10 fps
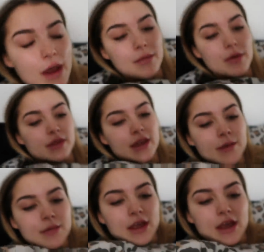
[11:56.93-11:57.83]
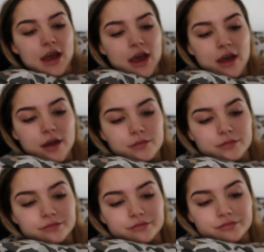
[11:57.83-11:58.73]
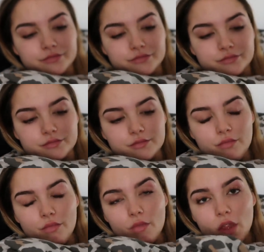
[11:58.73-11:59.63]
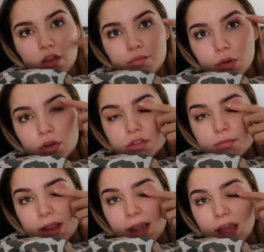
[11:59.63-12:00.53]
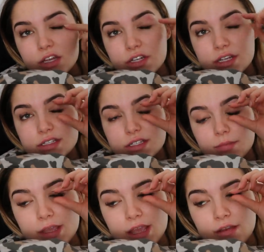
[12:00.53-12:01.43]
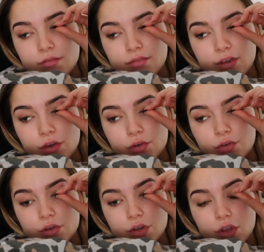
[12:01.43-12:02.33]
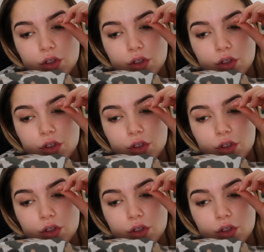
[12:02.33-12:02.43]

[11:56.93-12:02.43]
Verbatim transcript: I'm happy with them. I booked my lashes be infilled